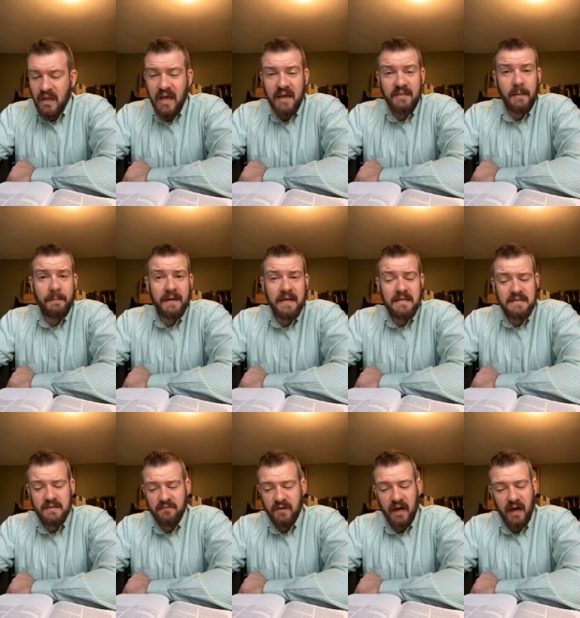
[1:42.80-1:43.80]
And the peace
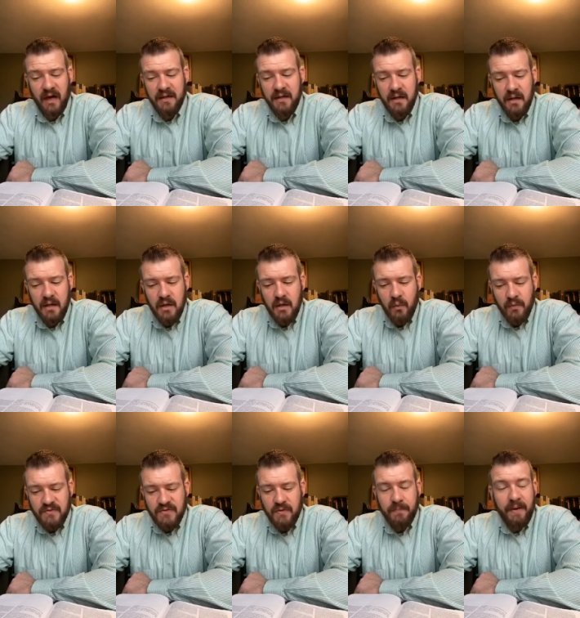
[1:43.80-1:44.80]
of God,
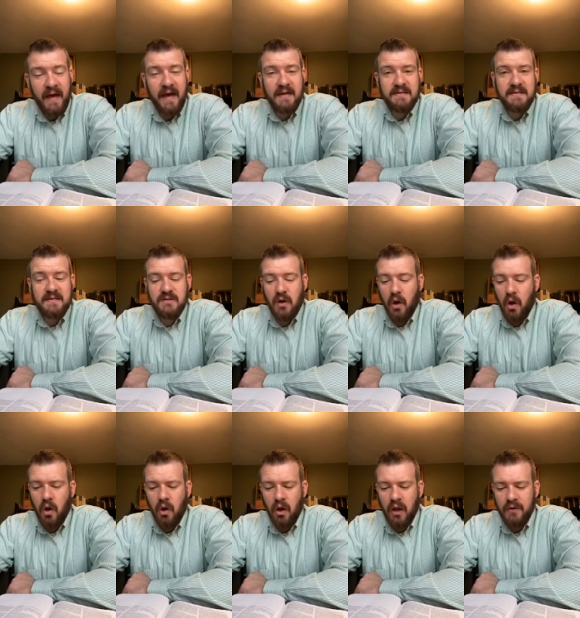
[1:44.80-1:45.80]
which surpasses
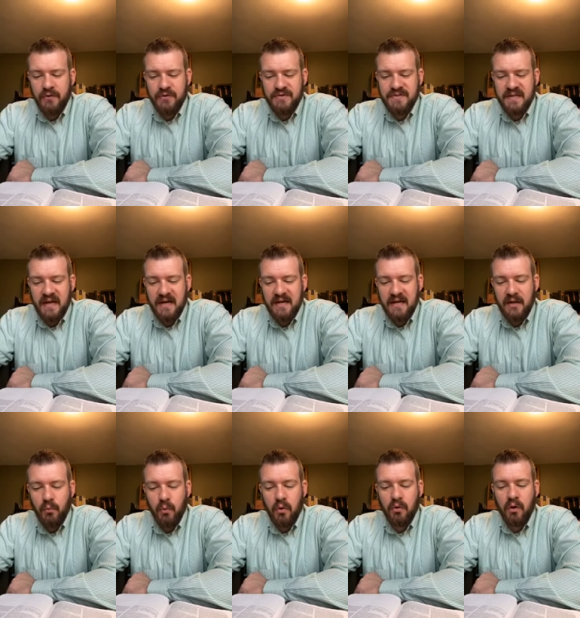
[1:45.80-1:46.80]
all
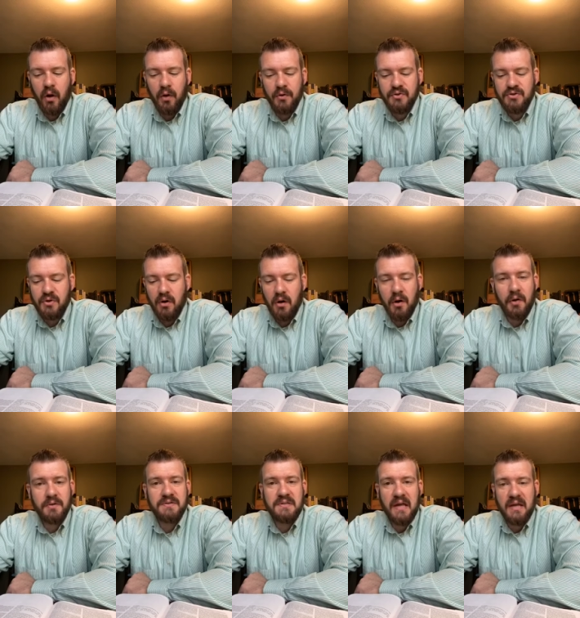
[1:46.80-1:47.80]
understanding, will guard your
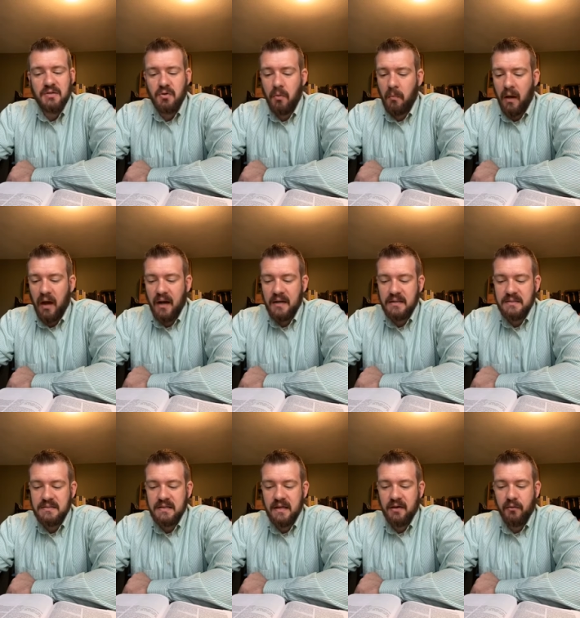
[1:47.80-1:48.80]
hearts and your
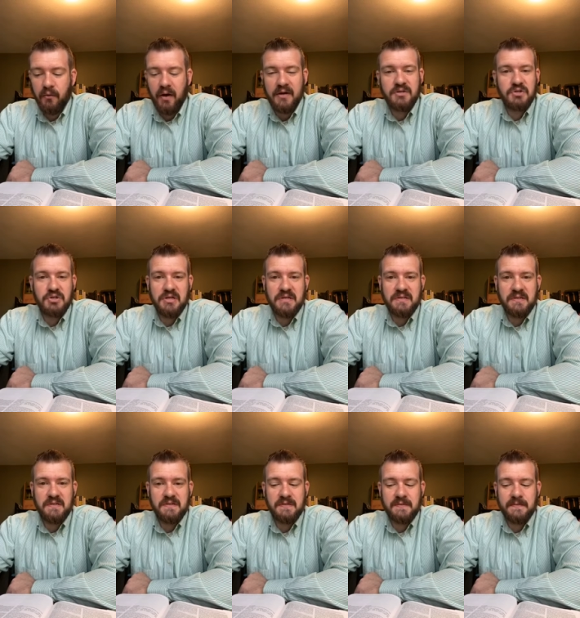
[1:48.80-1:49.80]
minds in Christ
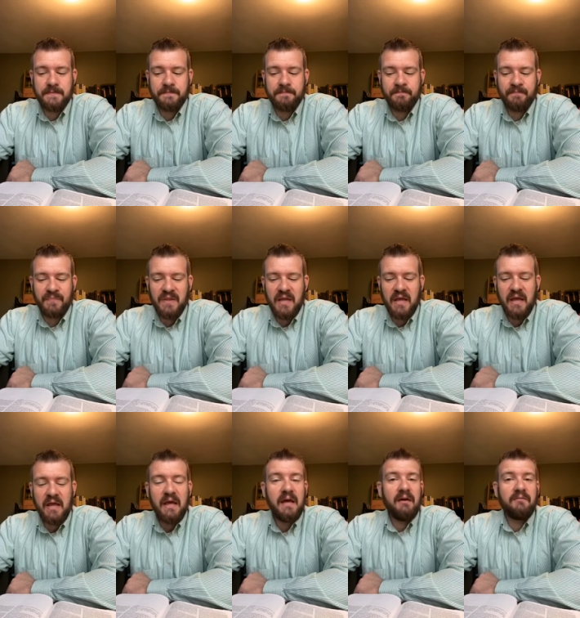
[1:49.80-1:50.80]
Jesus.
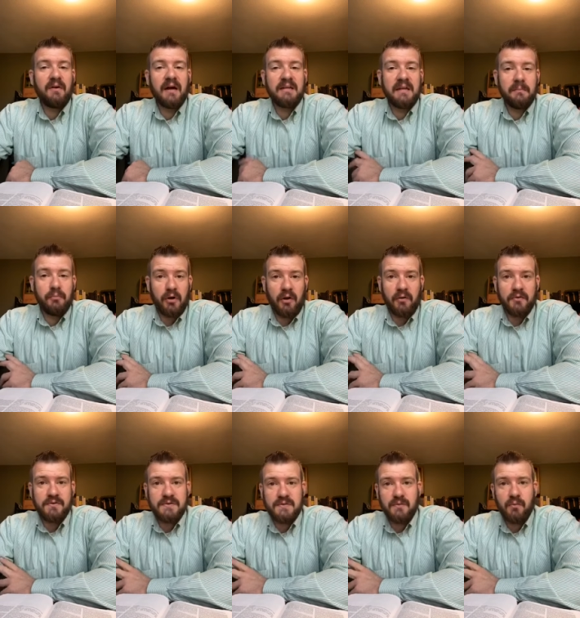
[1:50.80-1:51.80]
Finally,
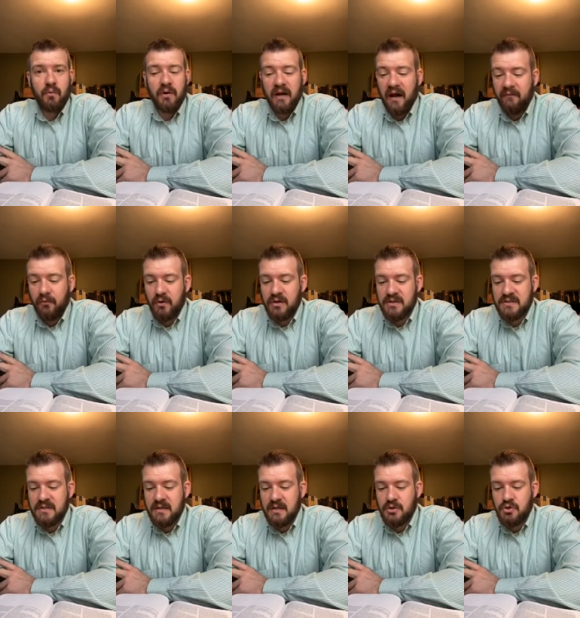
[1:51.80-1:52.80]
brothers, whatever
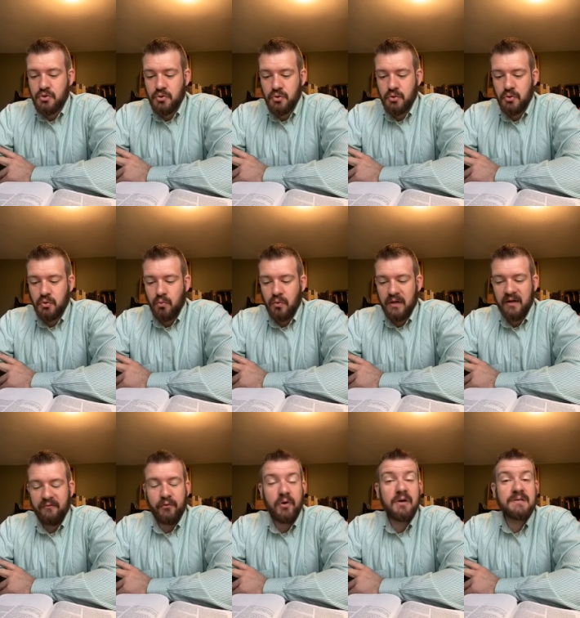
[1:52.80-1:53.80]
is true,
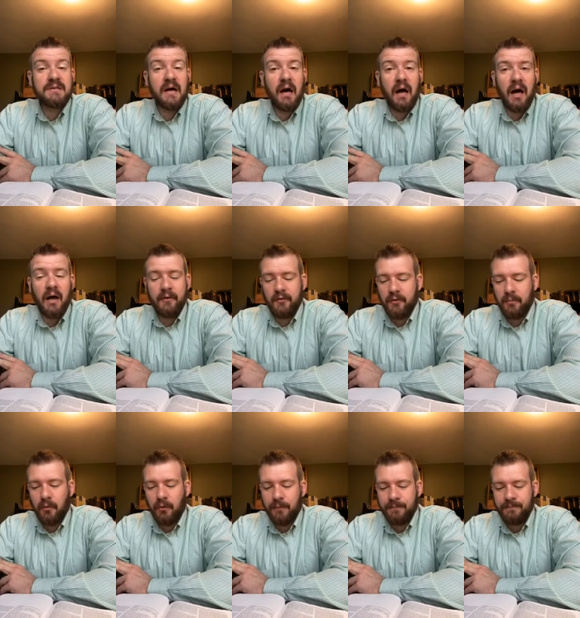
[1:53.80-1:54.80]
whatever is
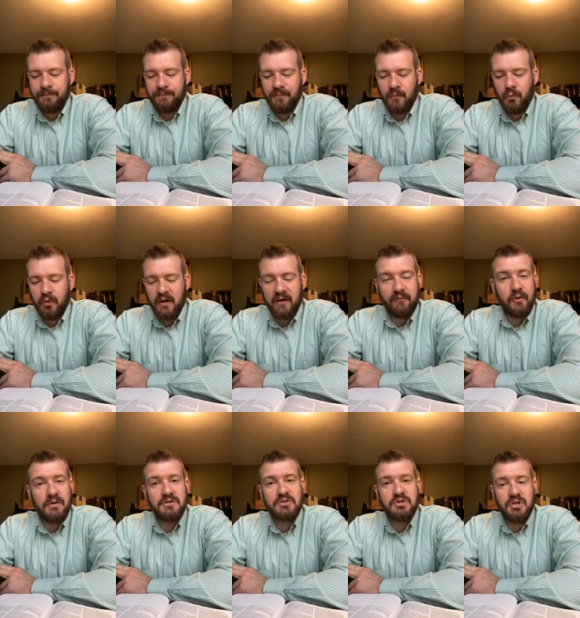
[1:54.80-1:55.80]
honorable, whatever
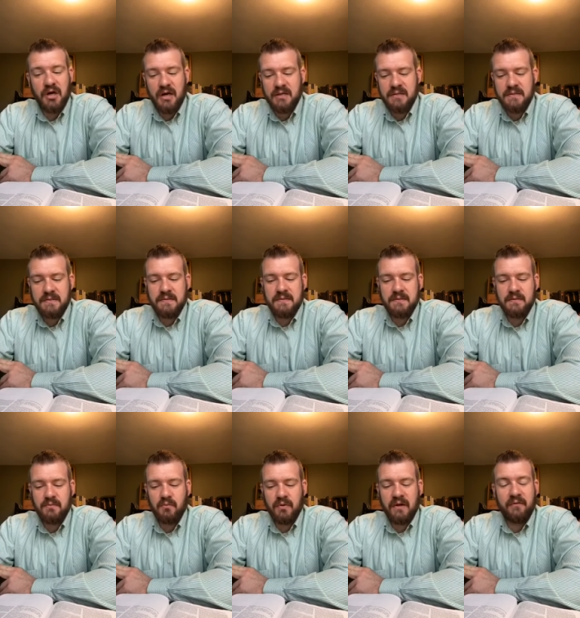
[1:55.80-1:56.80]
is just,
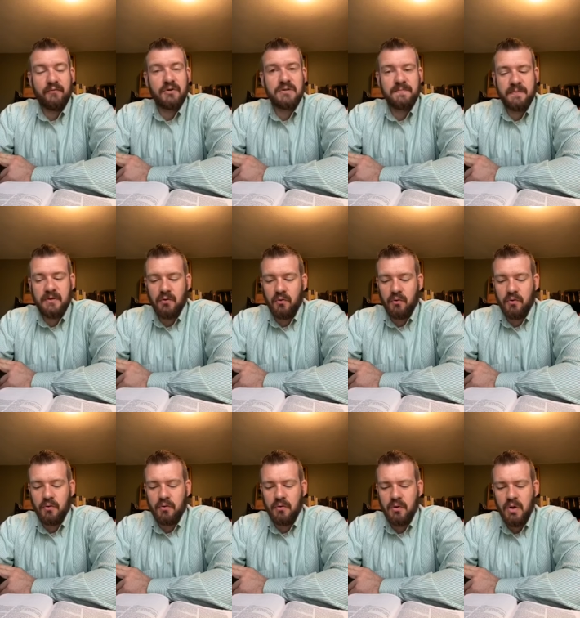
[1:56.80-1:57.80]
whatever is
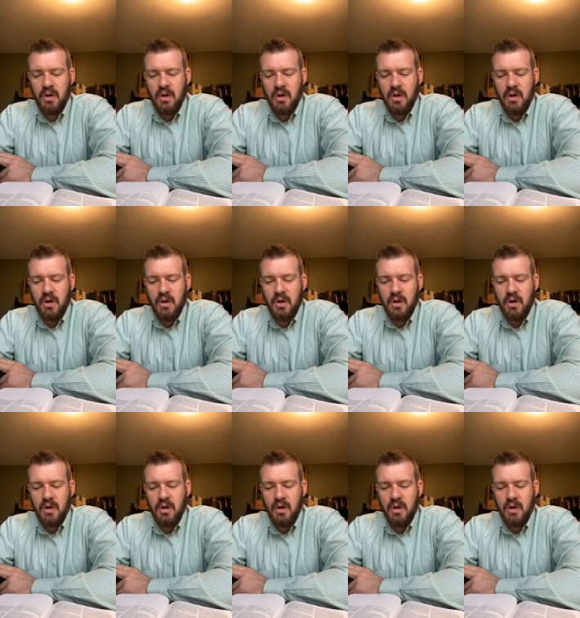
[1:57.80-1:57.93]
pure,